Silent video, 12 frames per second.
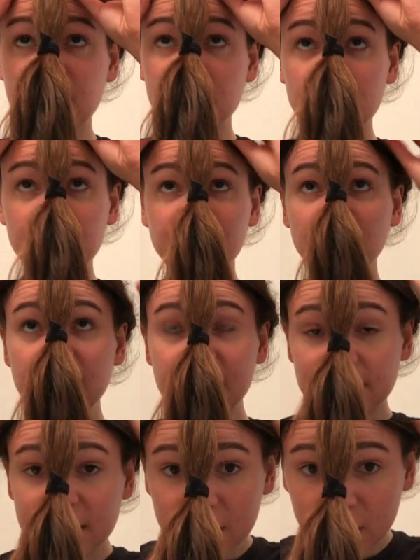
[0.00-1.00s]
it would be
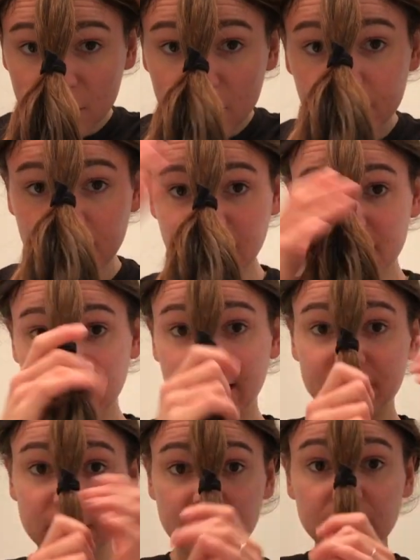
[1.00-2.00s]
funny to you, but I would
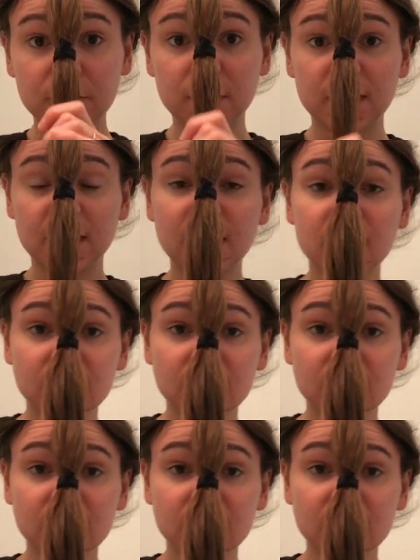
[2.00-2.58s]
have to live with it.